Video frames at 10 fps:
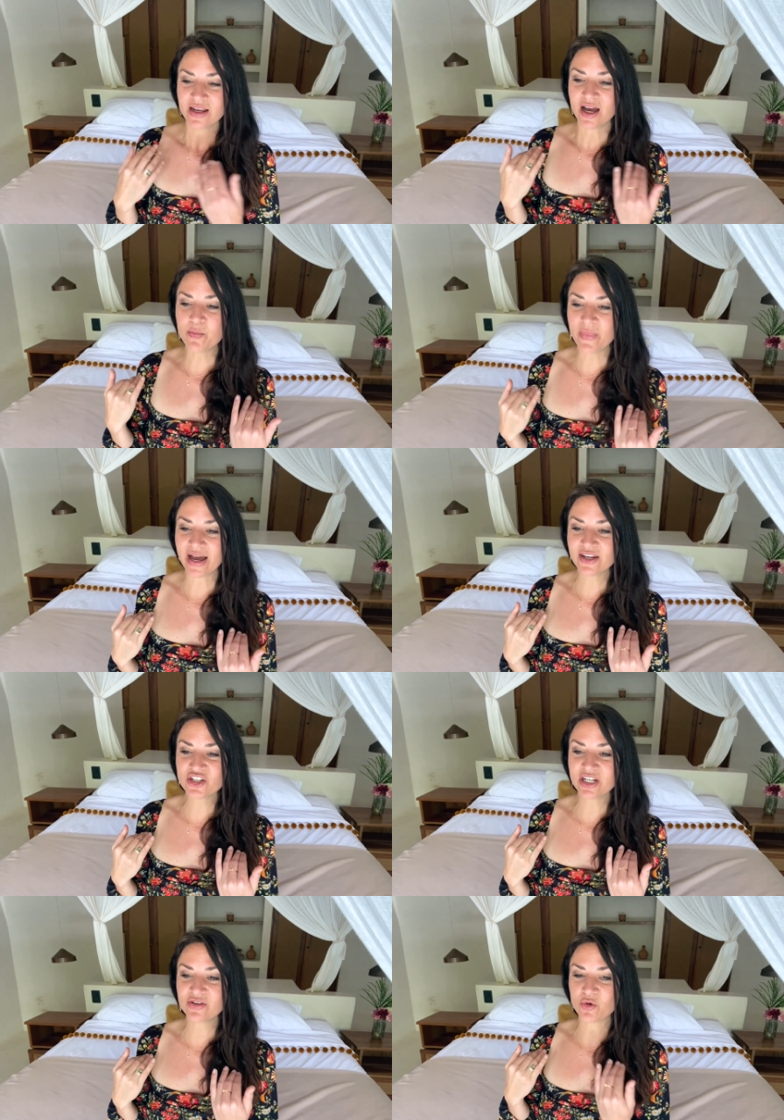
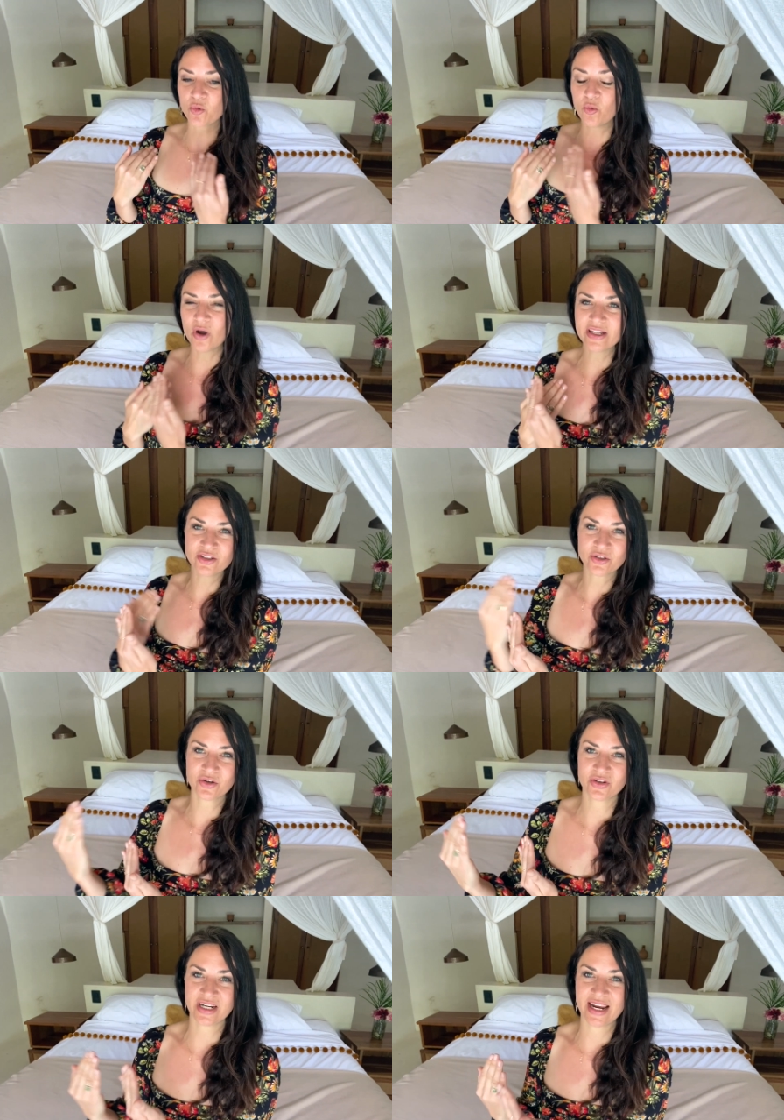Imagine what you'll
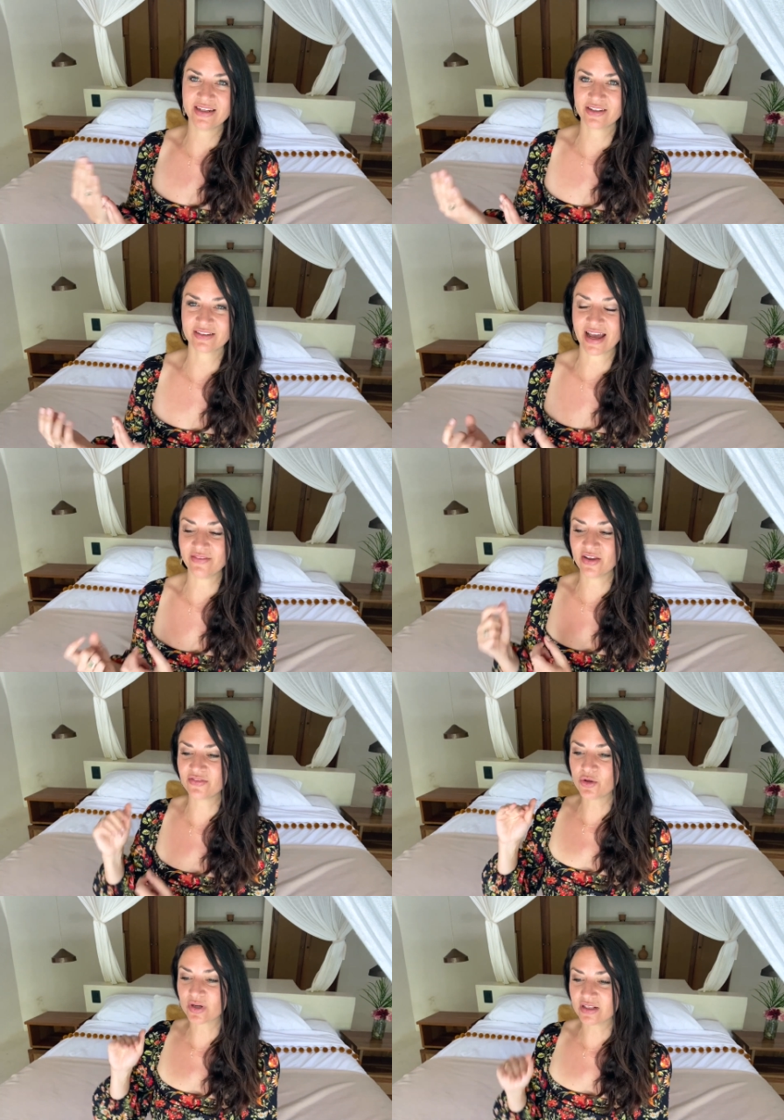create in your life if
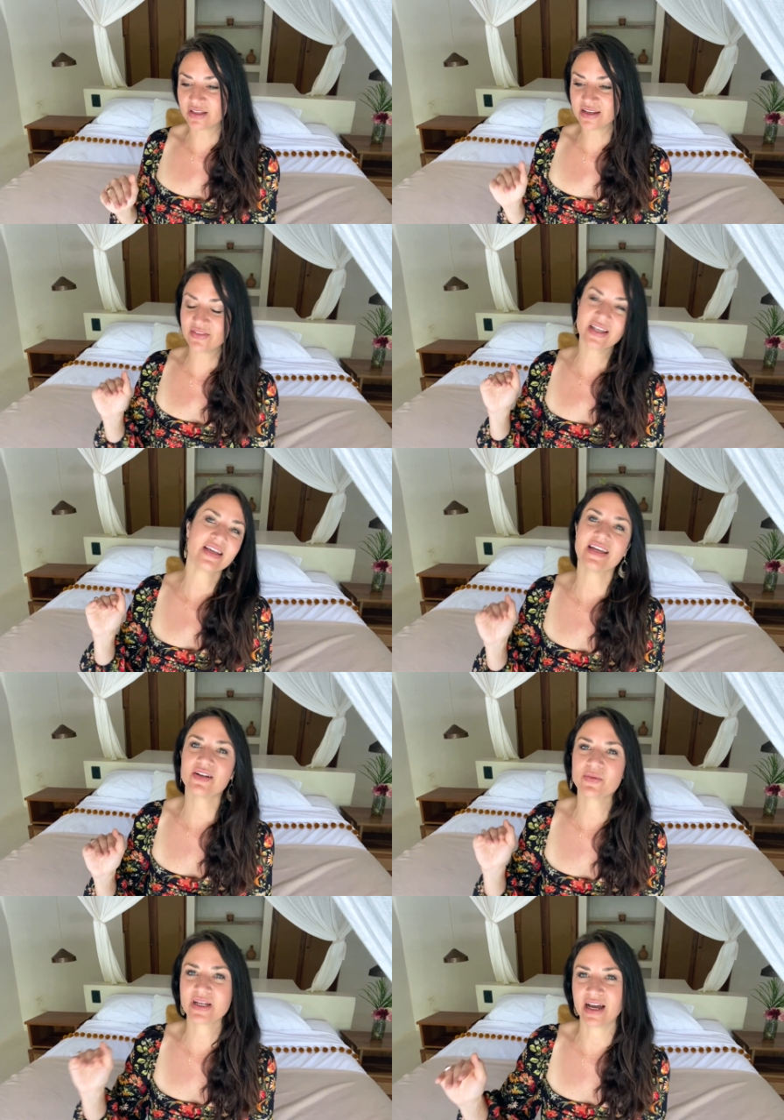you are living in a
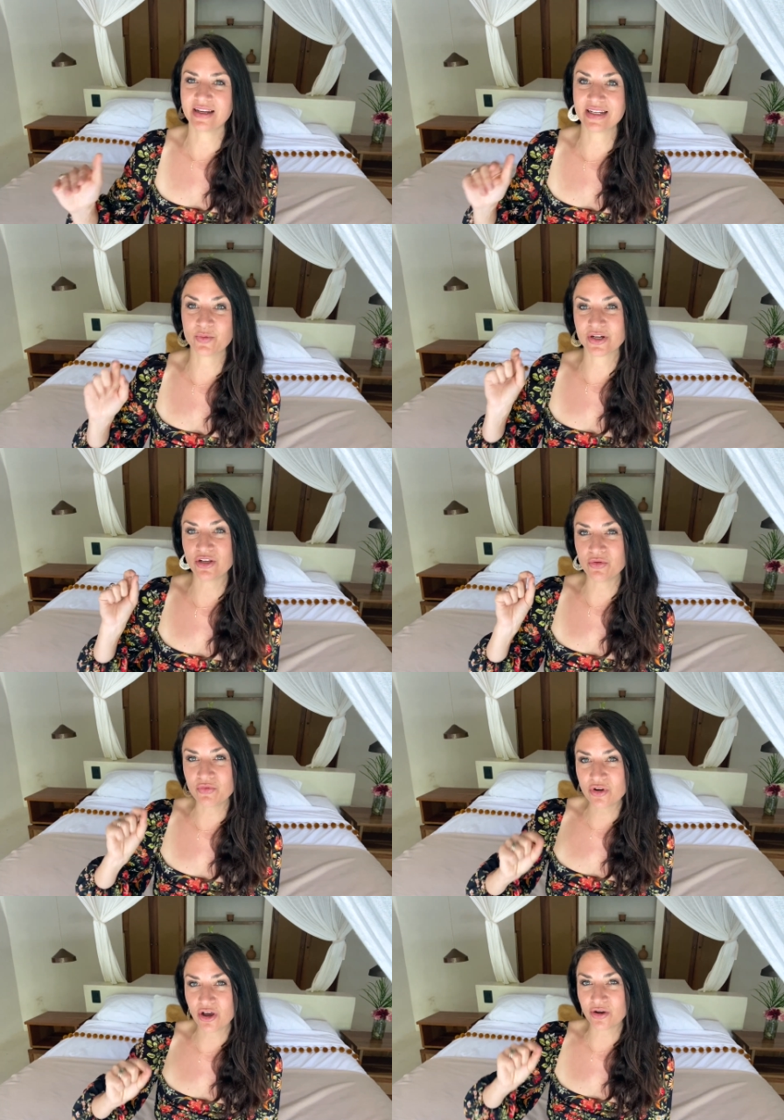reality where you
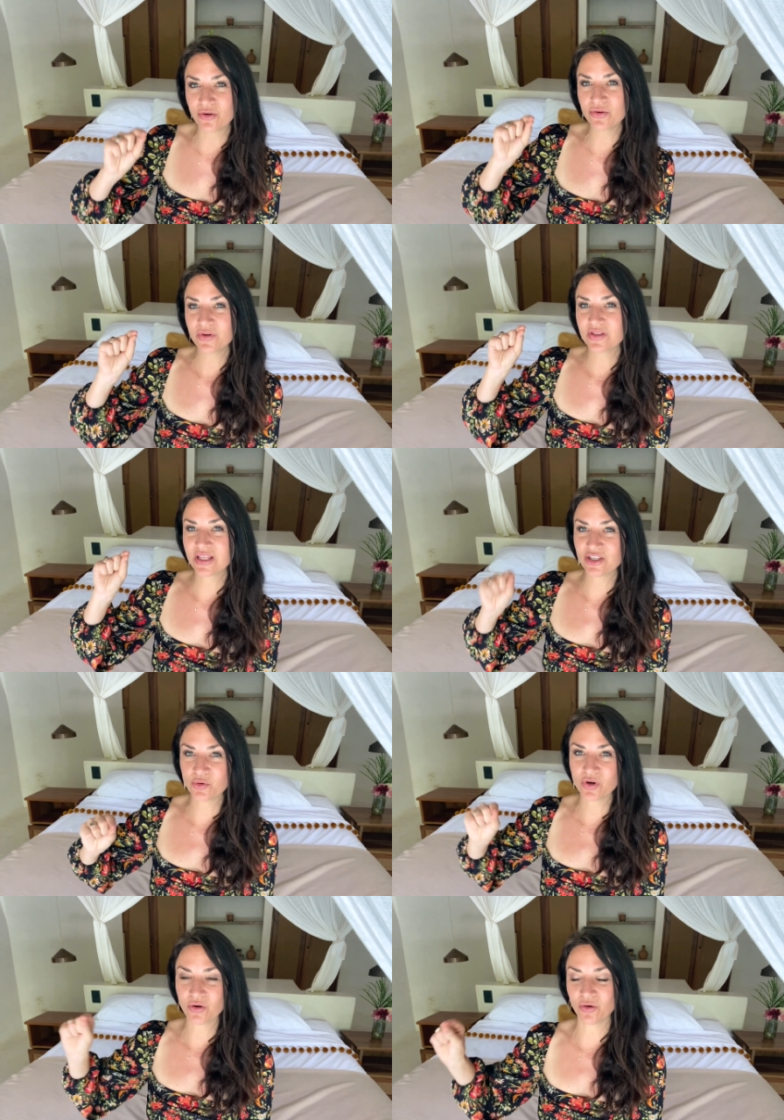know that you
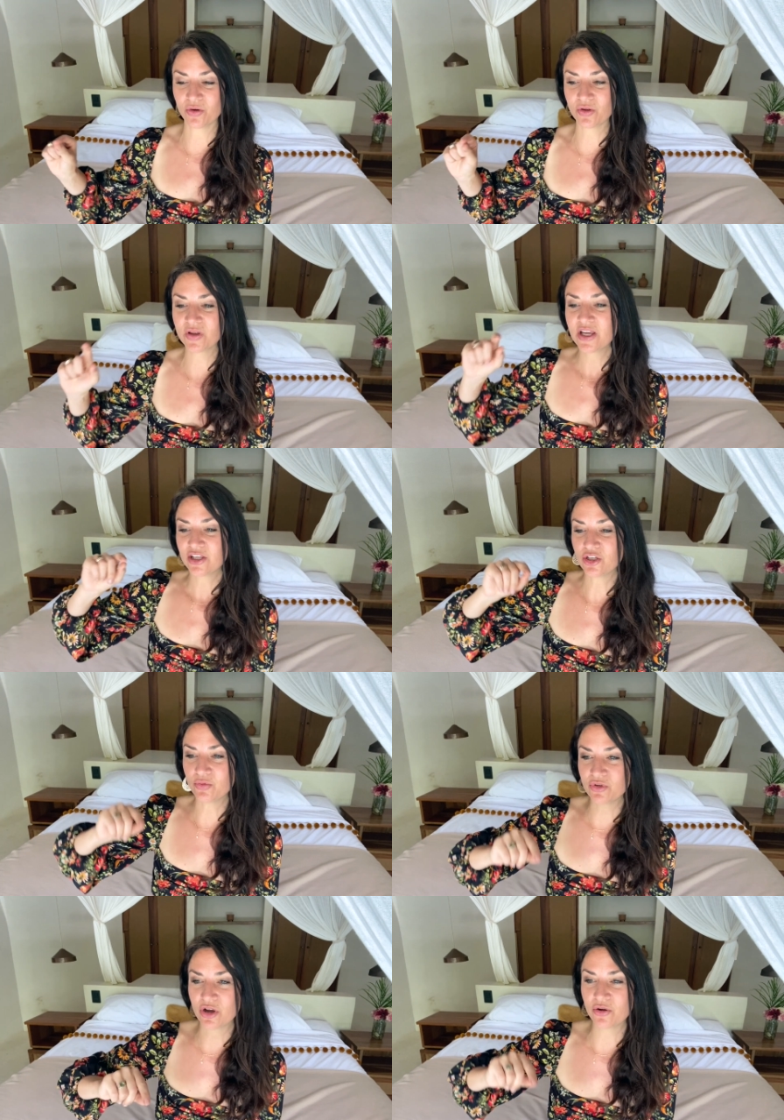are whole, you
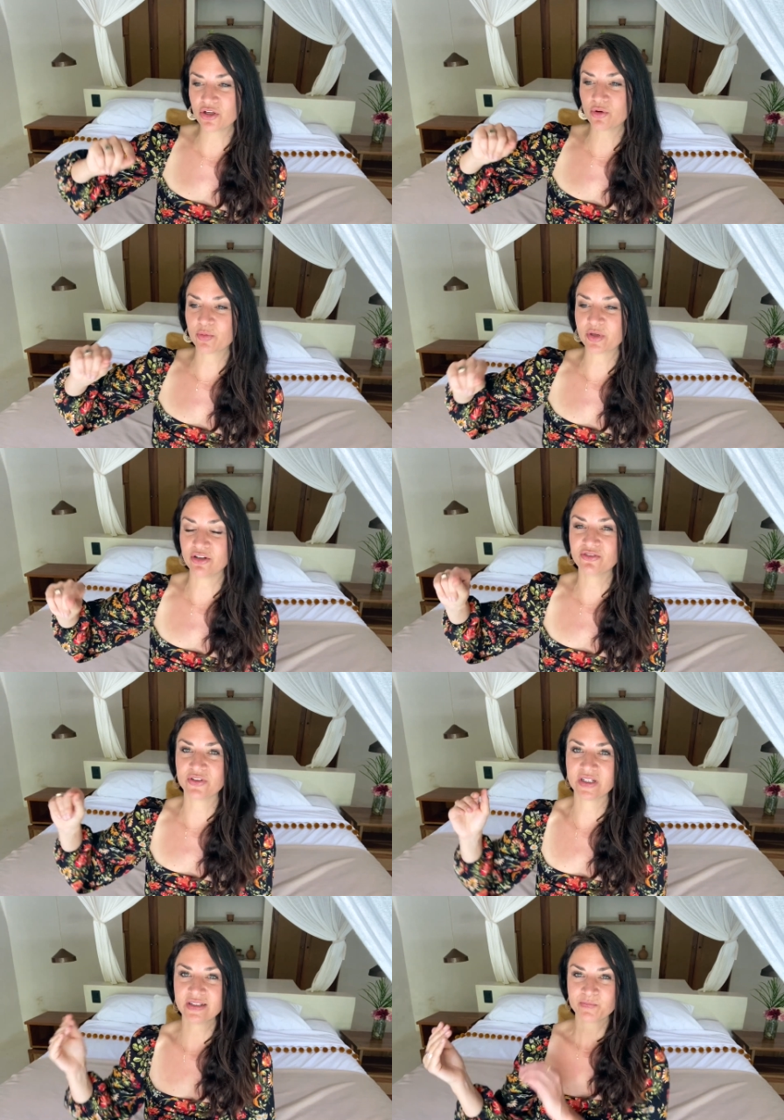know you are
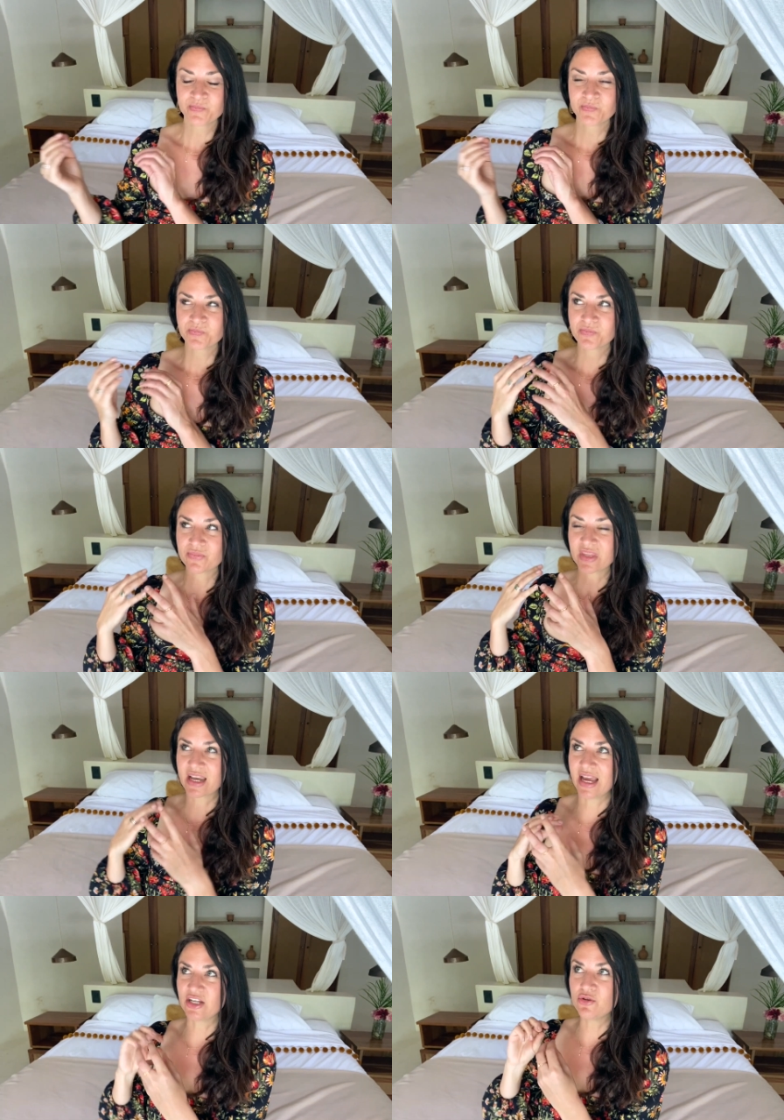beautiful,
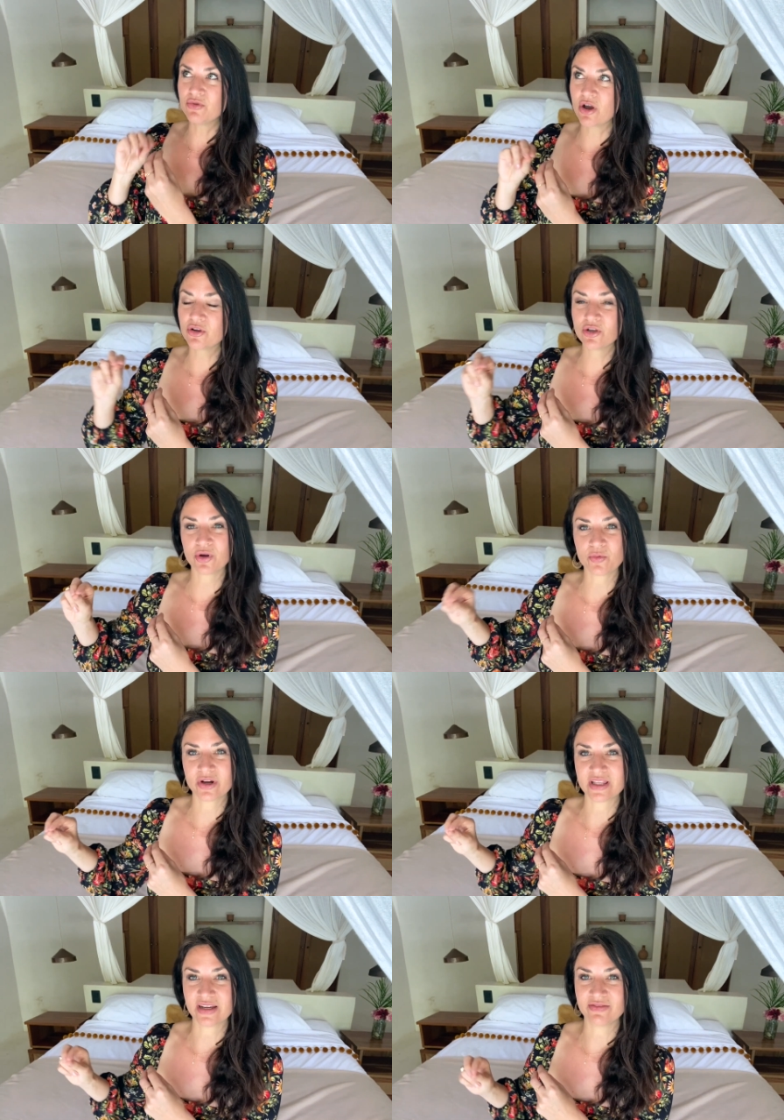and you know you are
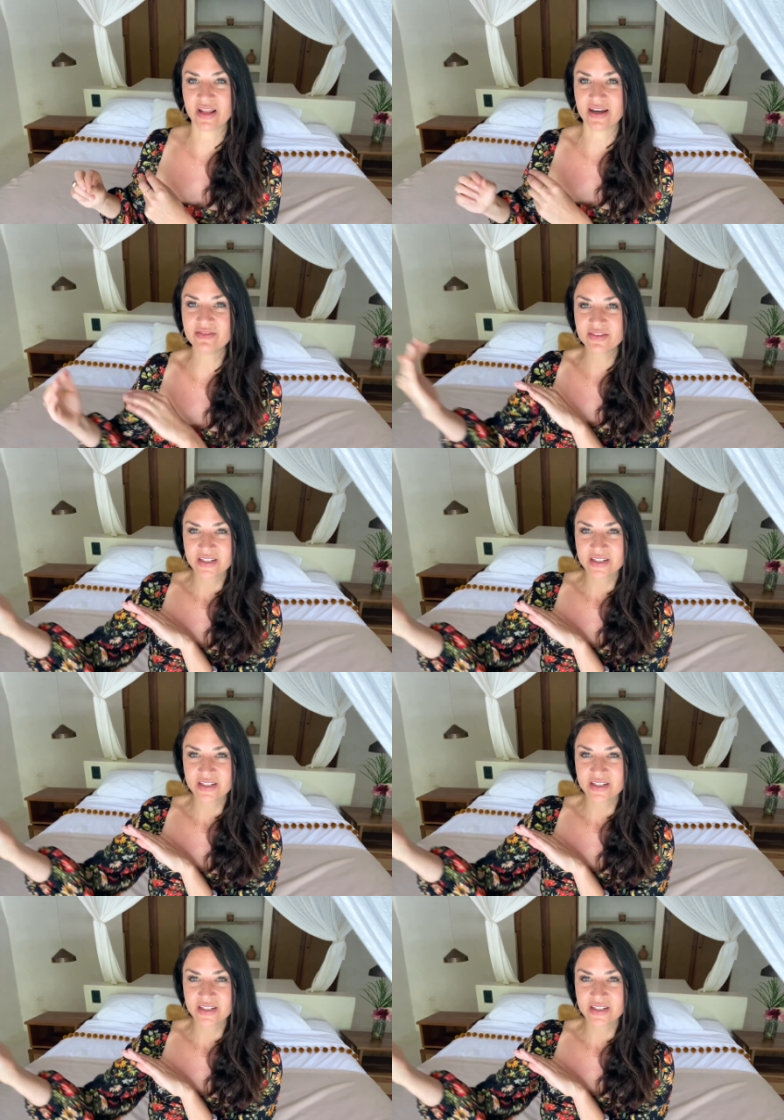worthy of love,